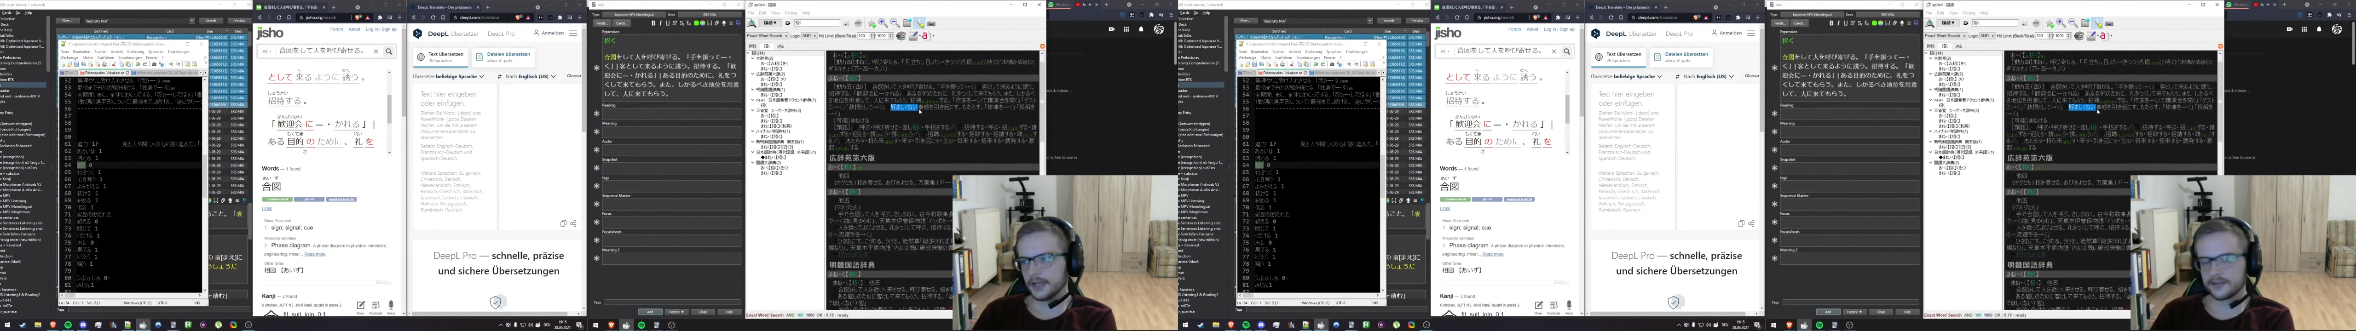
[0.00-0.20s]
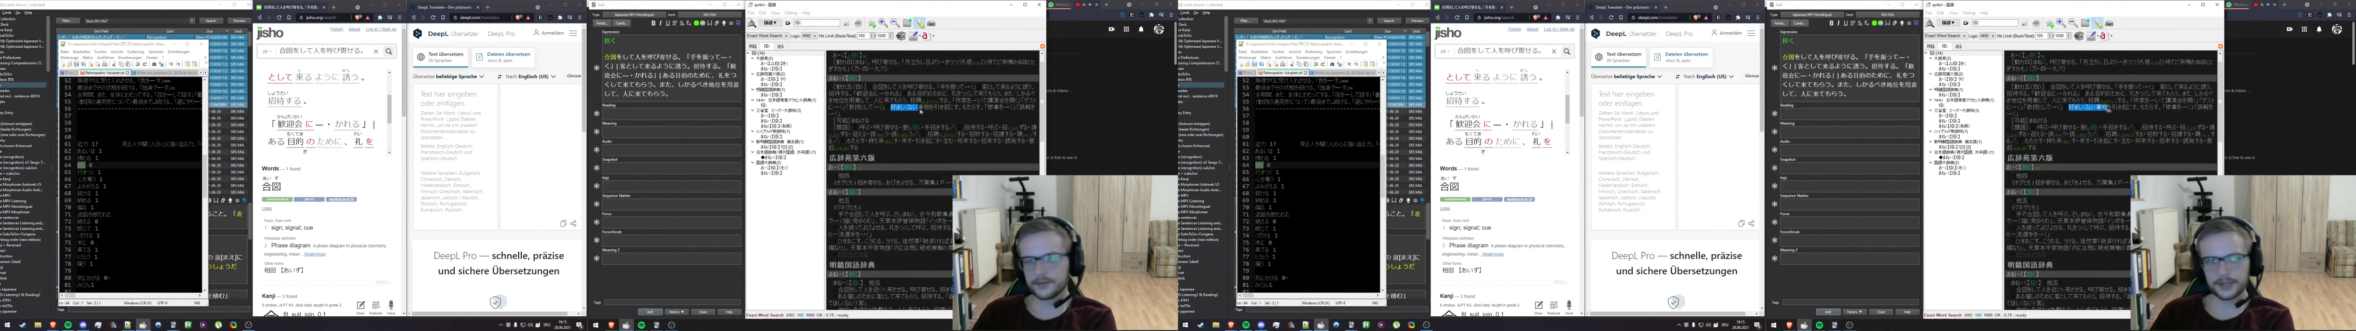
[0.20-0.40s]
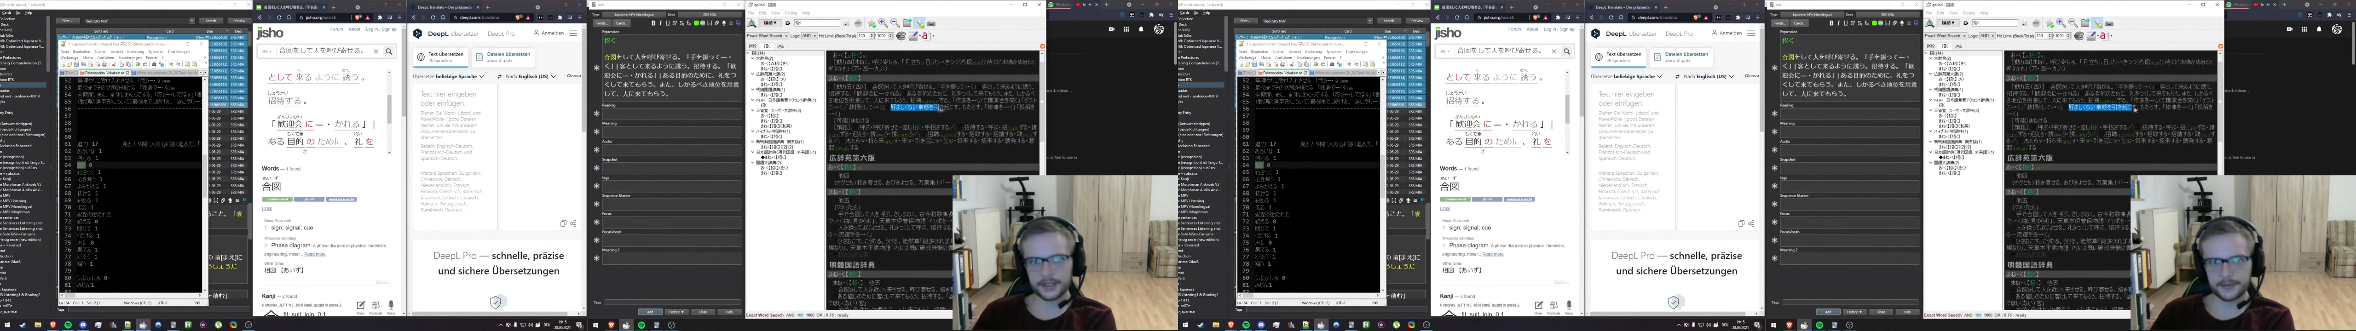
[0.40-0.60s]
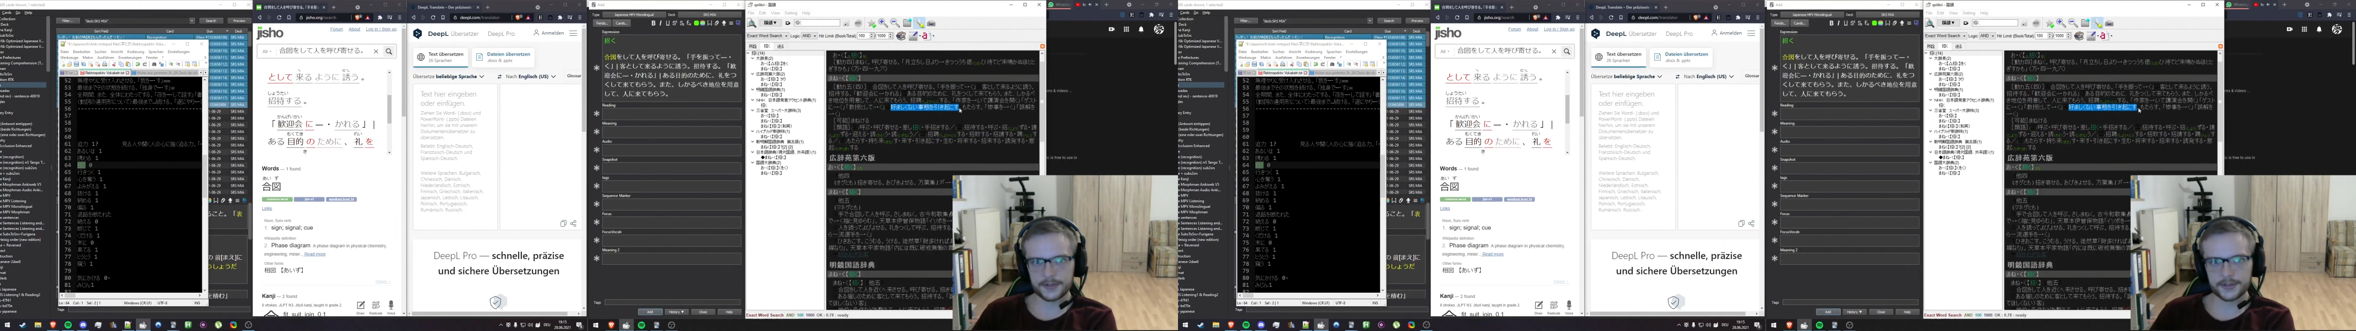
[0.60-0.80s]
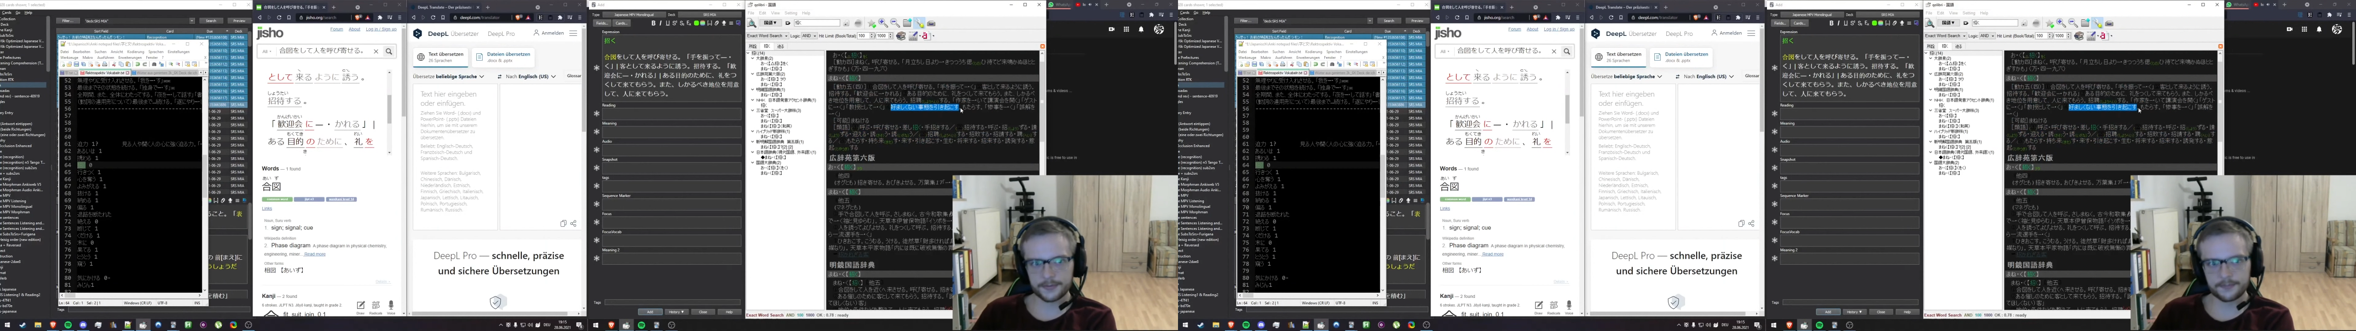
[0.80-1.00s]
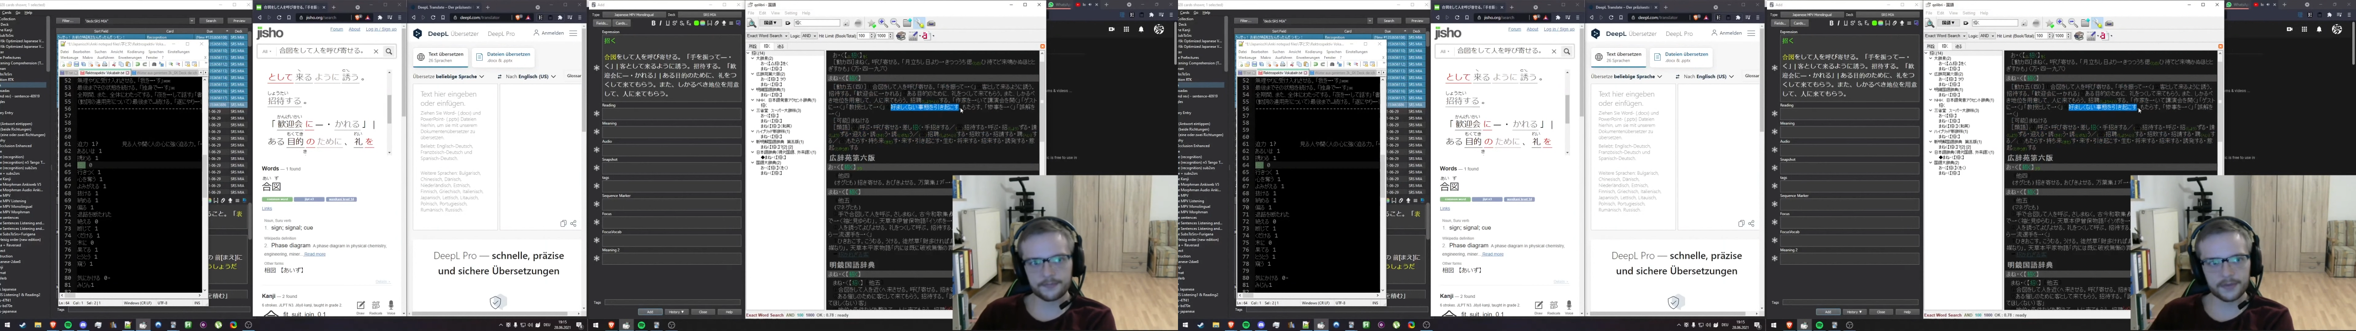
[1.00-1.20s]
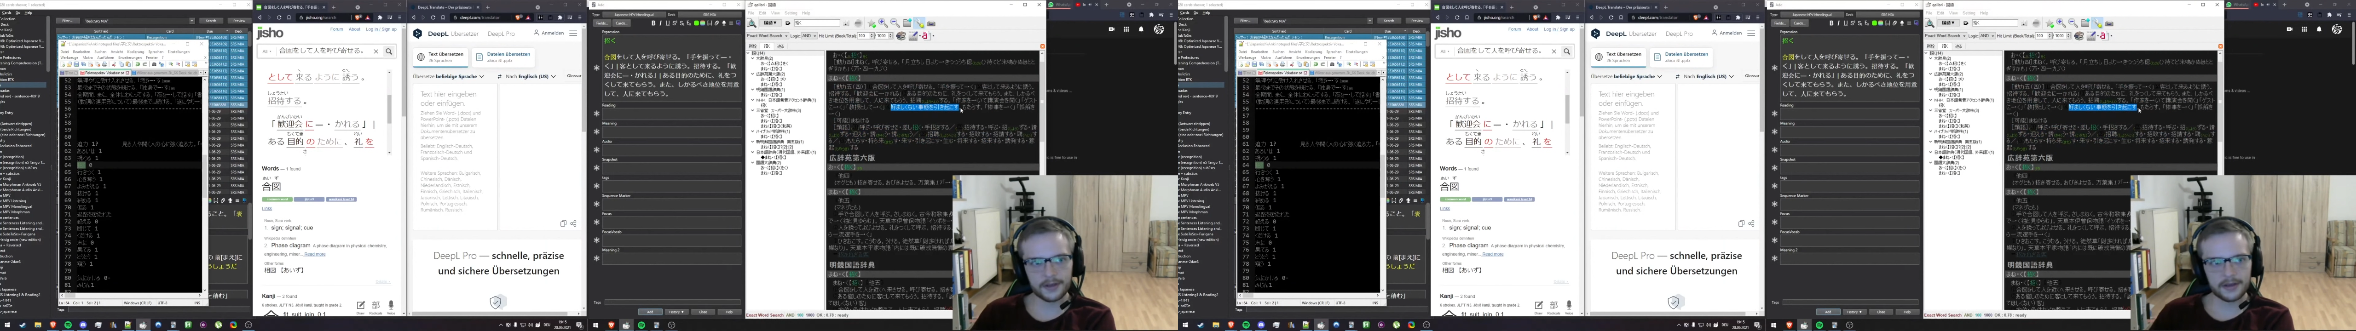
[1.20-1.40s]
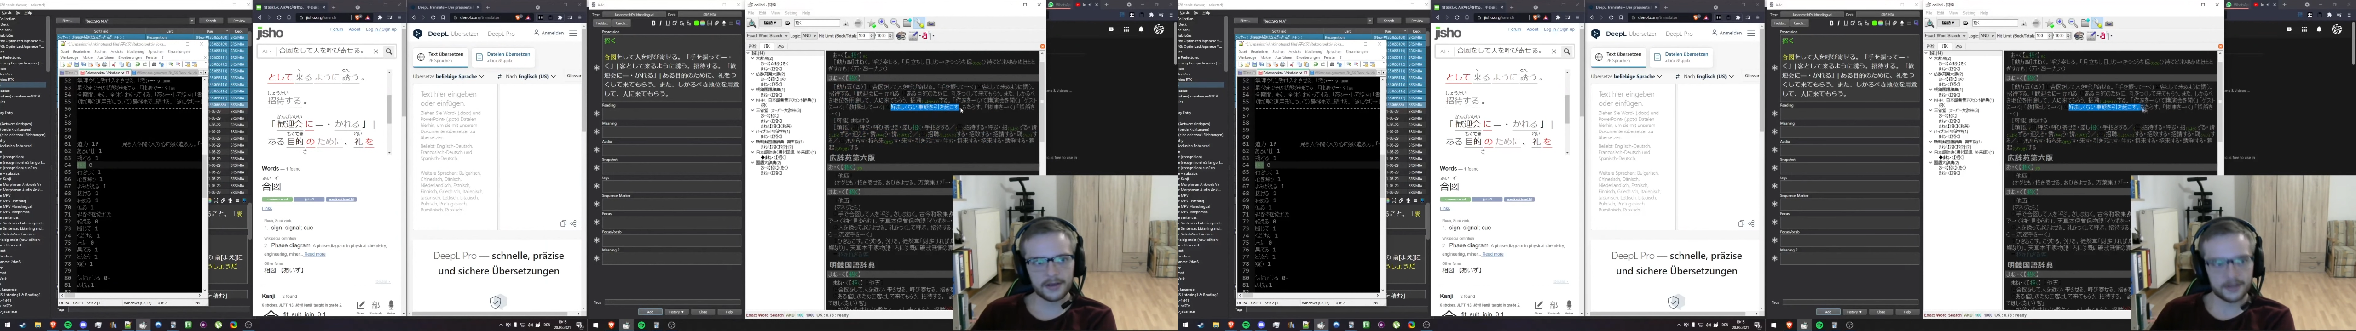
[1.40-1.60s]
sometimes
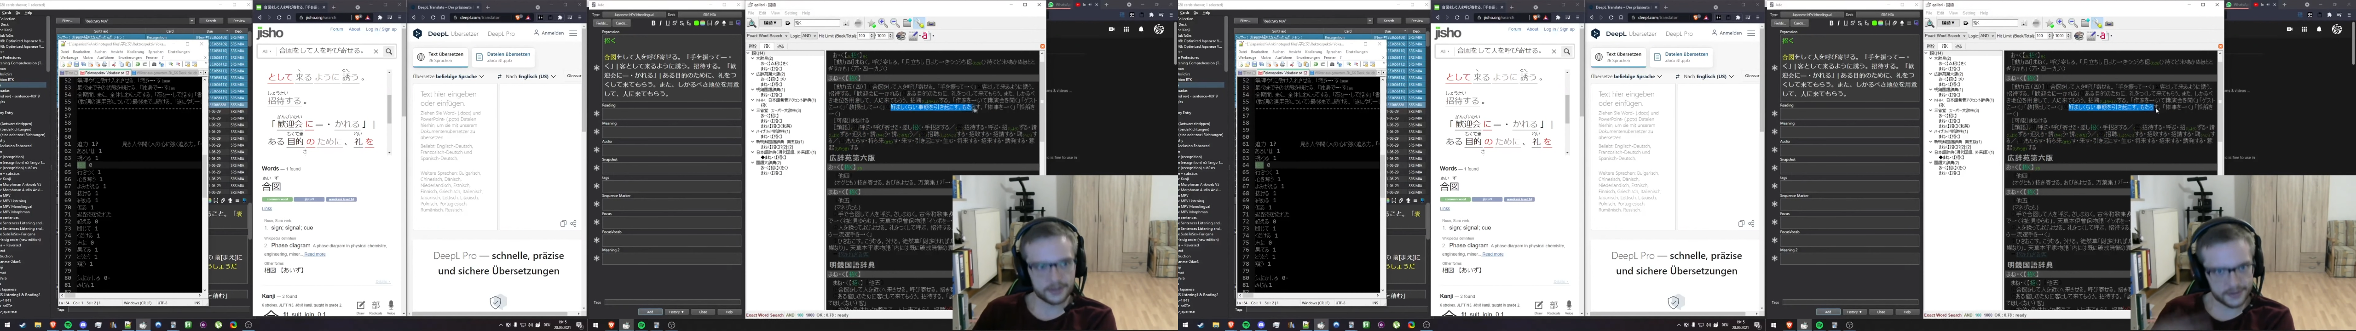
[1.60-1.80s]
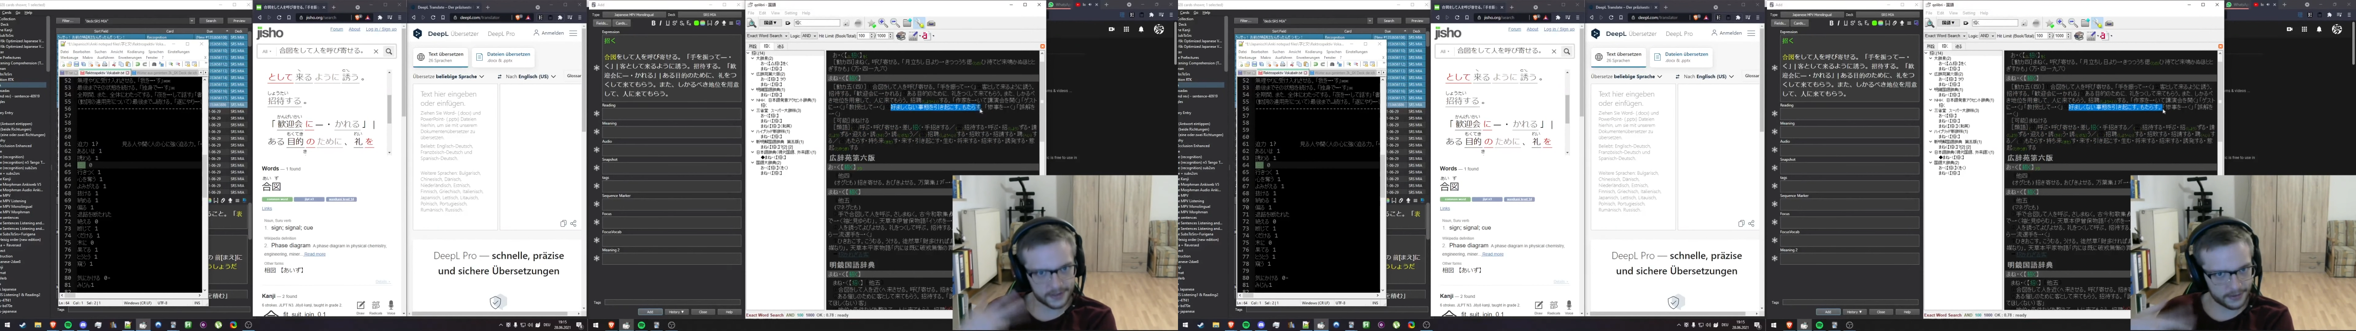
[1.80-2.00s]
just